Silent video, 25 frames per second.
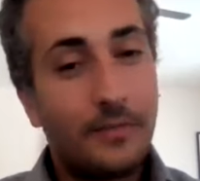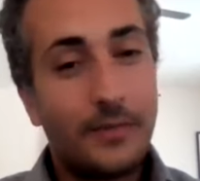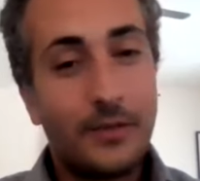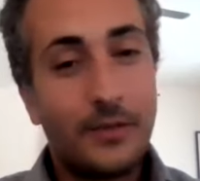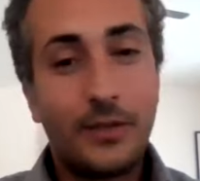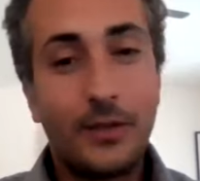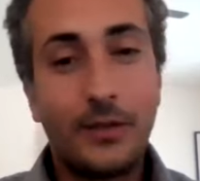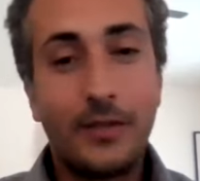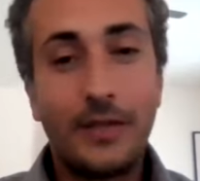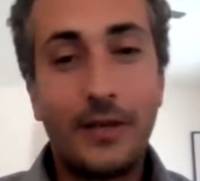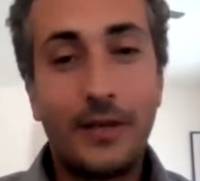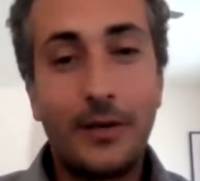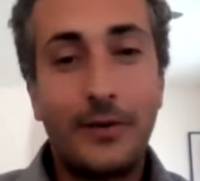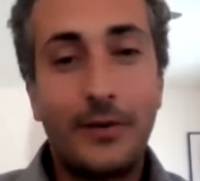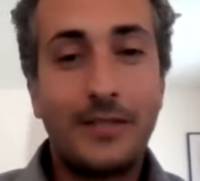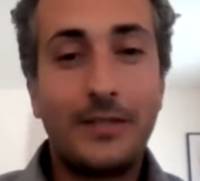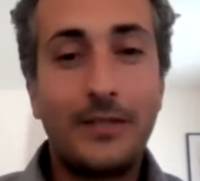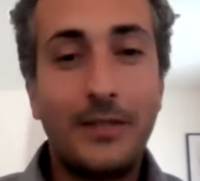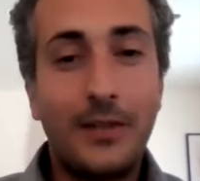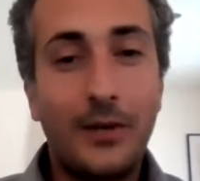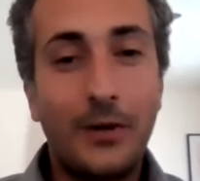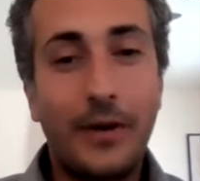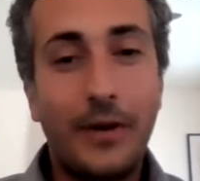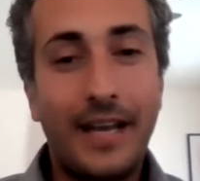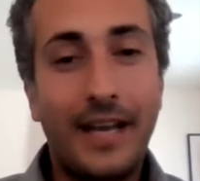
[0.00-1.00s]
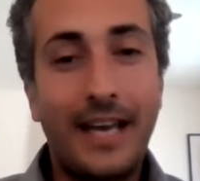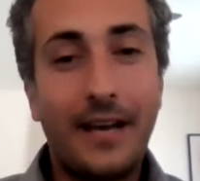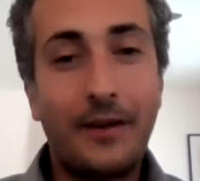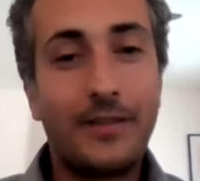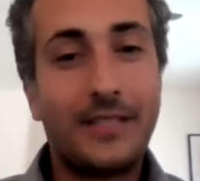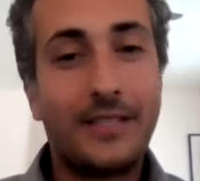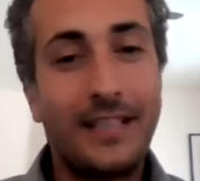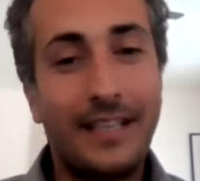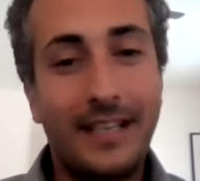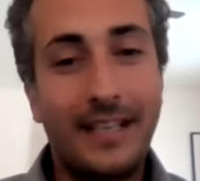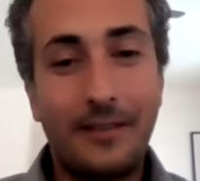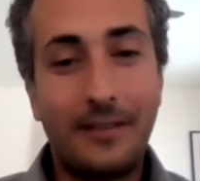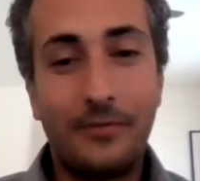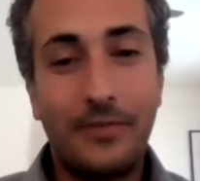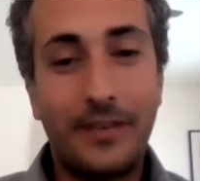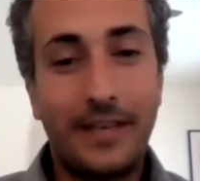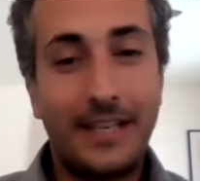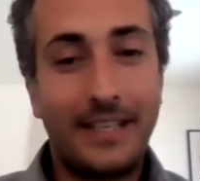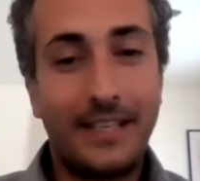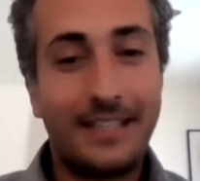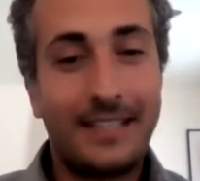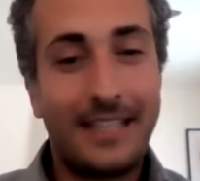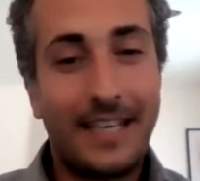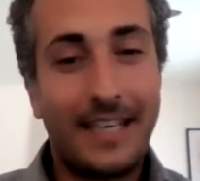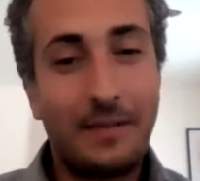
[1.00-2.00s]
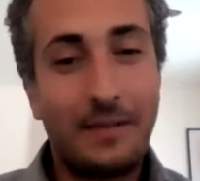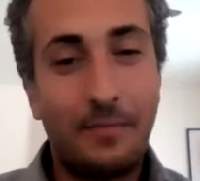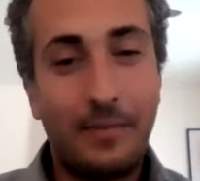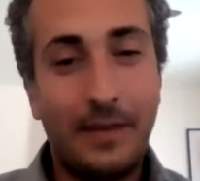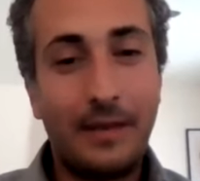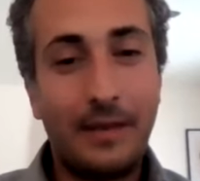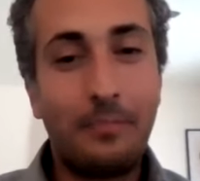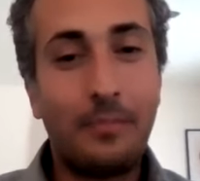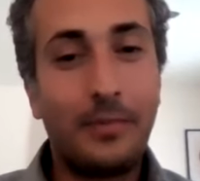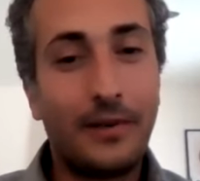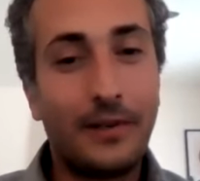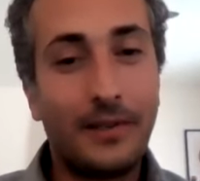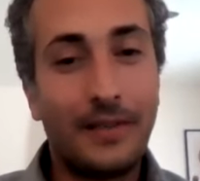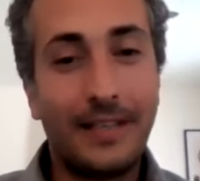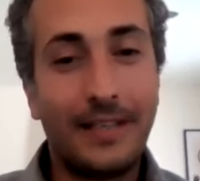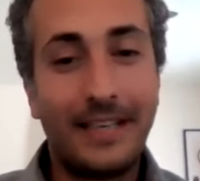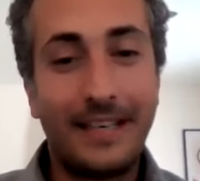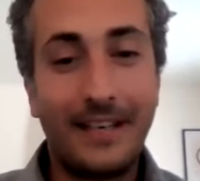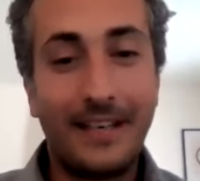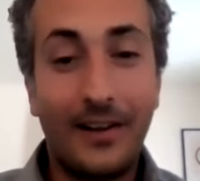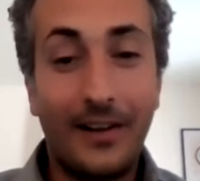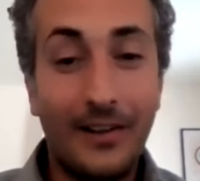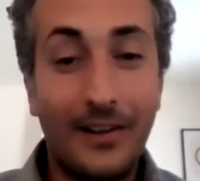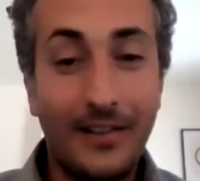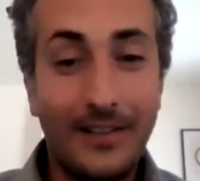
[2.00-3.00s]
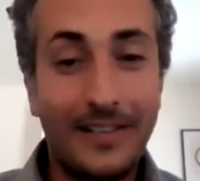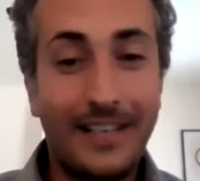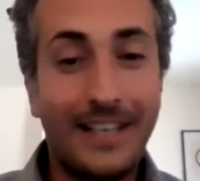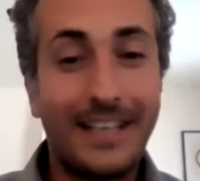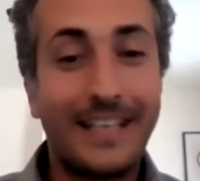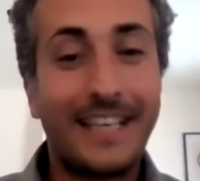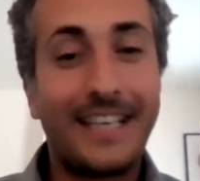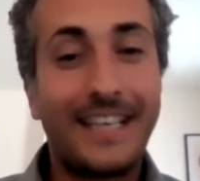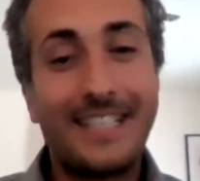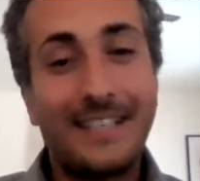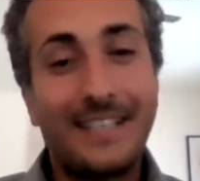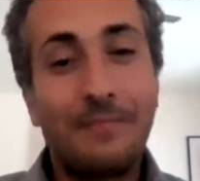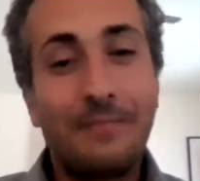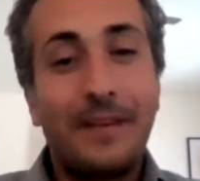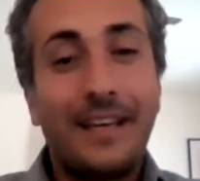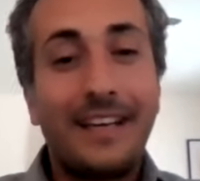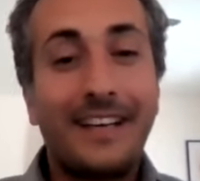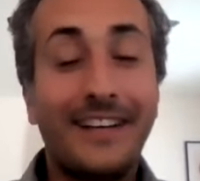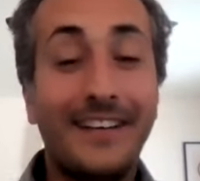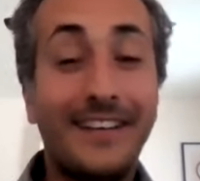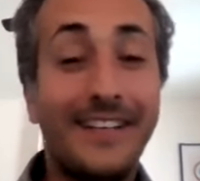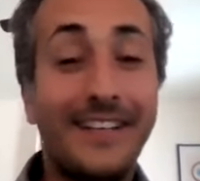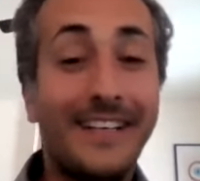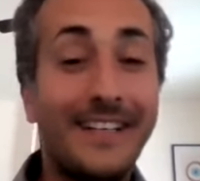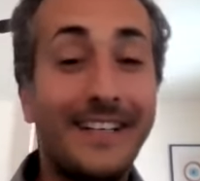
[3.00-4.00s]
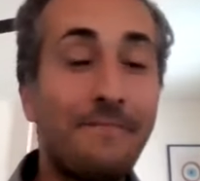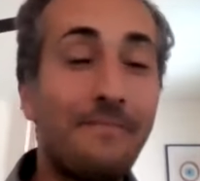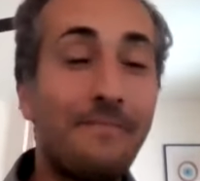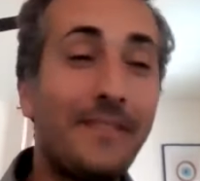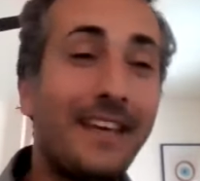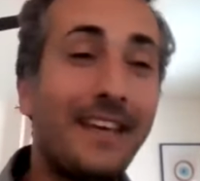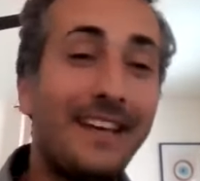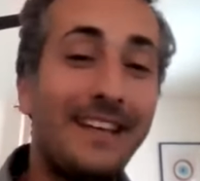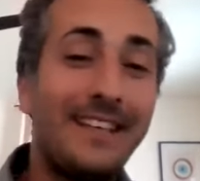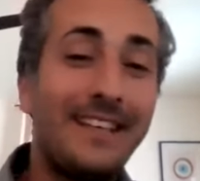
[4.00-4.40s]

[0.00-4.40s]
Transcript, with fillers: So there was no way I was going to fit 10 people and all their luggage in my car.